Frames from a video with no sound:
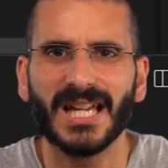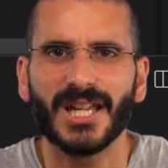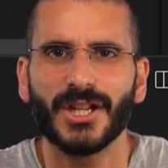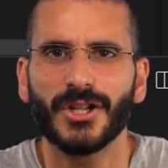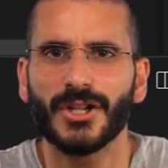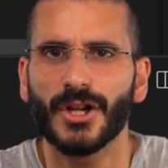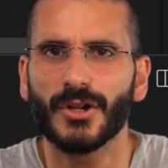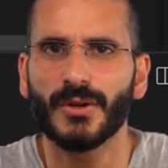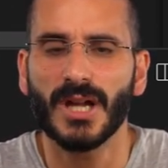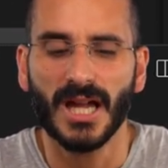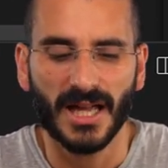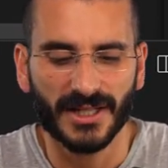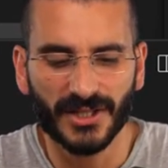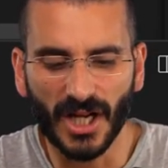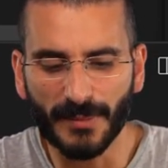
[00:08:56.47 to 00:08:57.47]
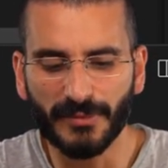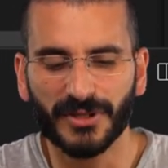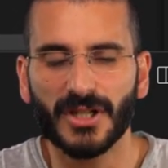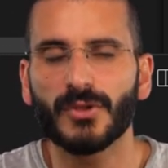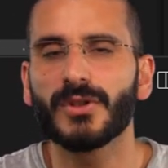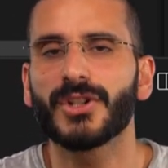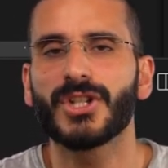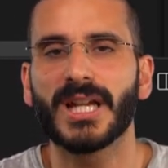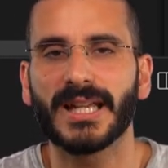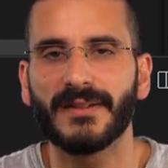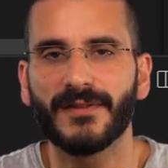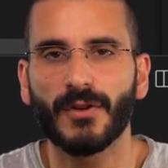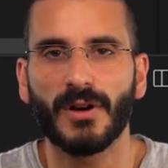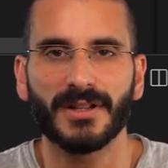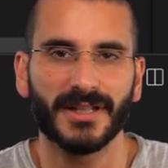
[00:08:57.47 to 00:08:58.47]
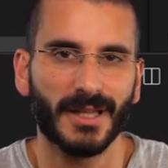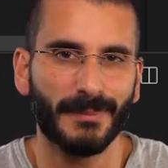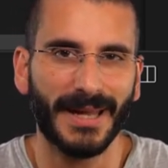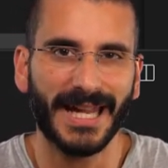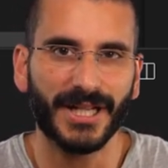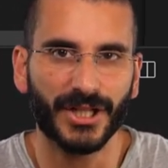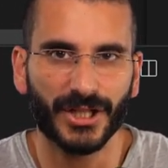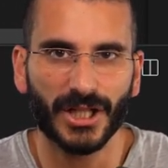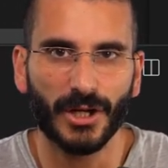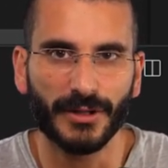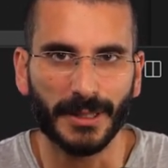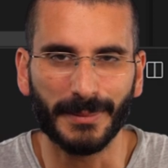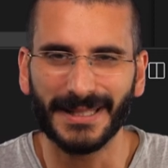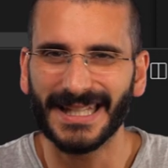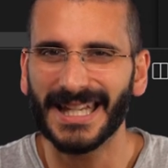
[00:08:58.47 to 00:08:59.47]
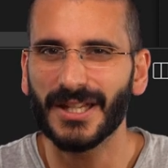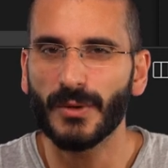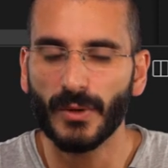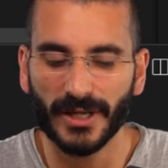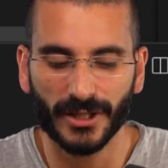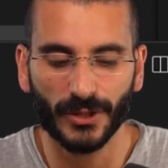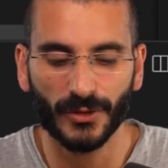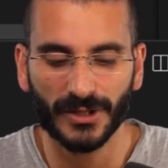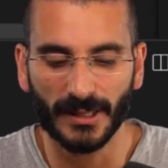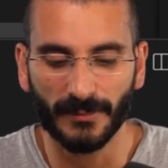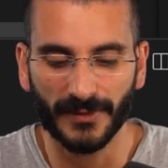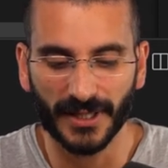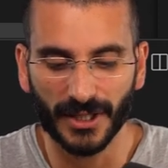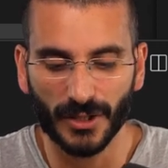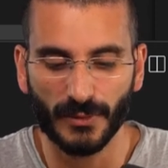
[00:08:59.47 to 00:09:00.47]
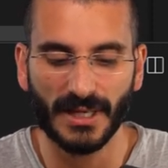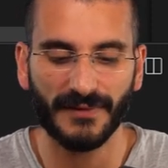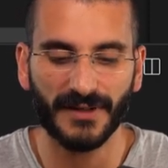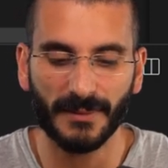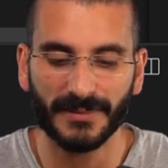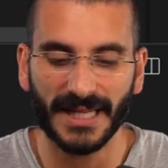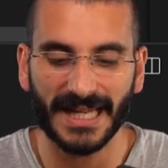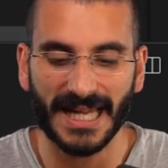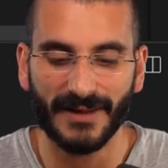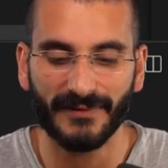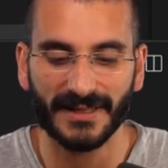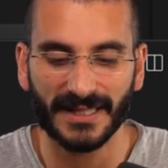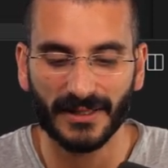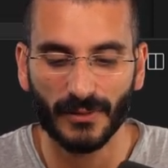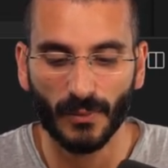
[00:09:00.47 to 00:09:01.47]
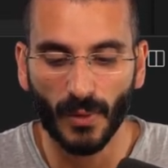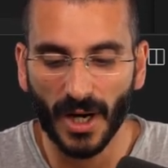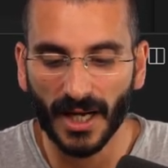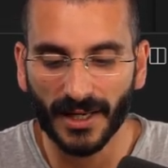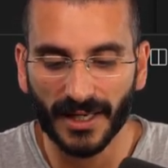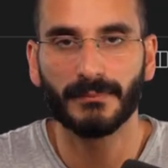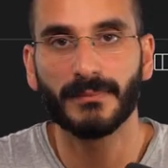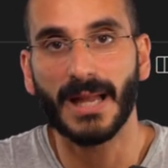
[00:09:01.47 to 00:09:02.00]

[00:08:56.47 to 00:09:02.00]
you know, Cypress does all the checking for us that the page has loaded. But say you wanted to do something, you would have to update every single one.